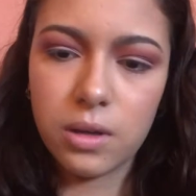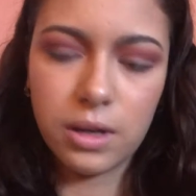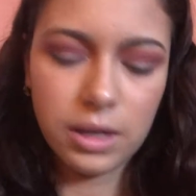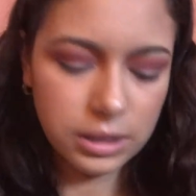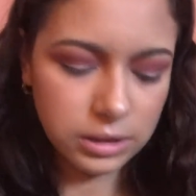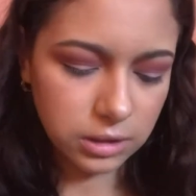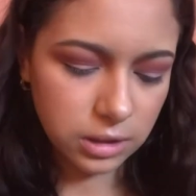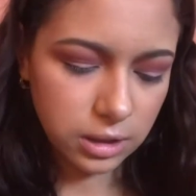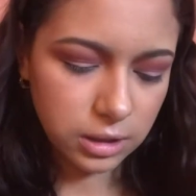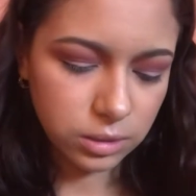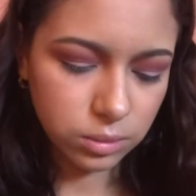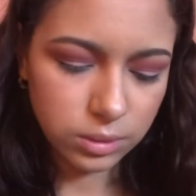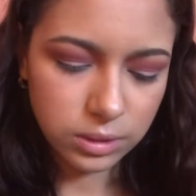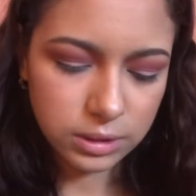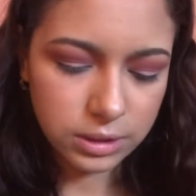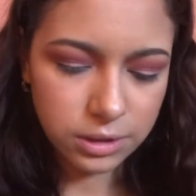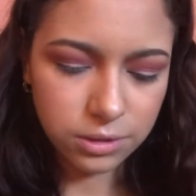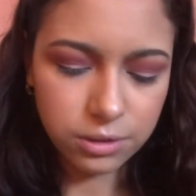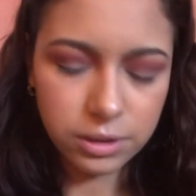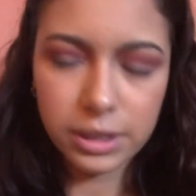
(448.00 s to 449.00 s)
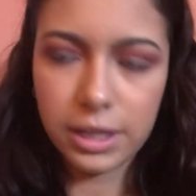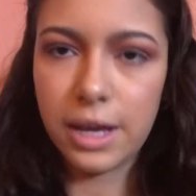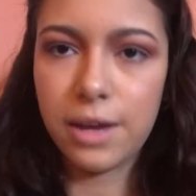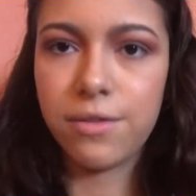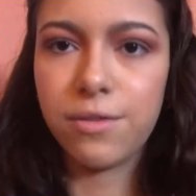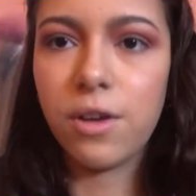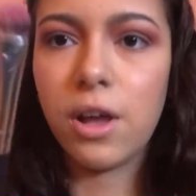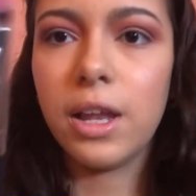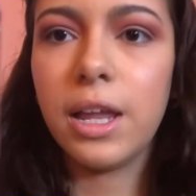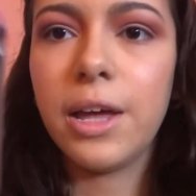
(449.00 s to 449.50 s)
Okay, so this one didn't really have
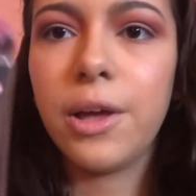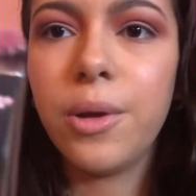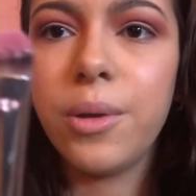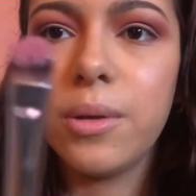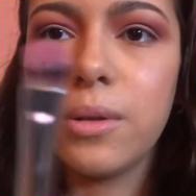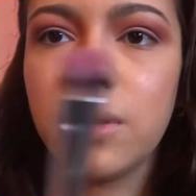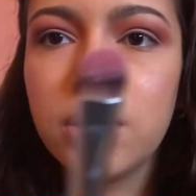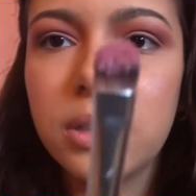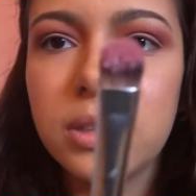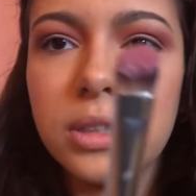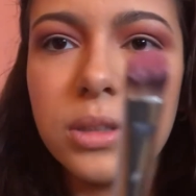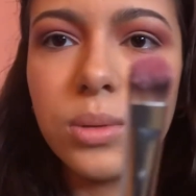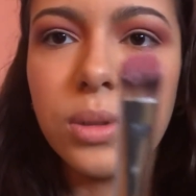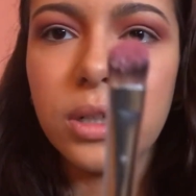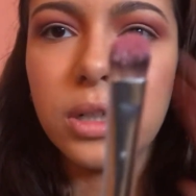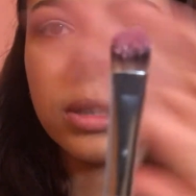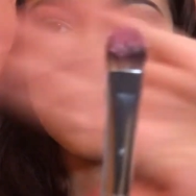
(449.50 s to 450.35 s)
fallout. This is what it